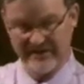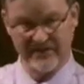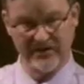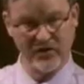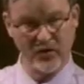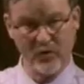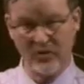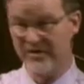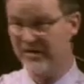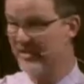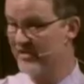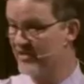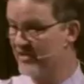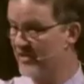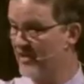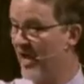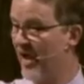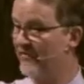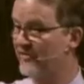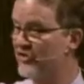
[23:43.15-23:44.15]
nor
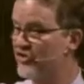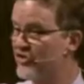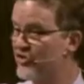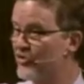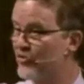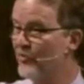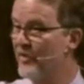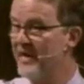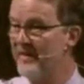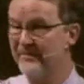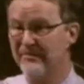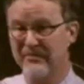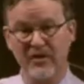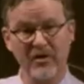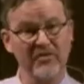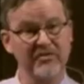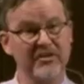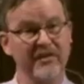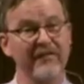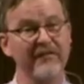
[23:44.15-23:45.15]
does love sweep
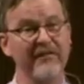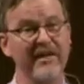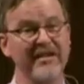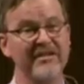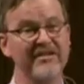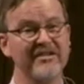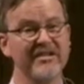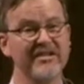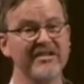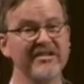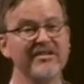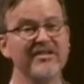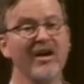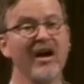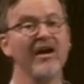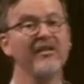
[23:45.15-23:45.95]
those offenses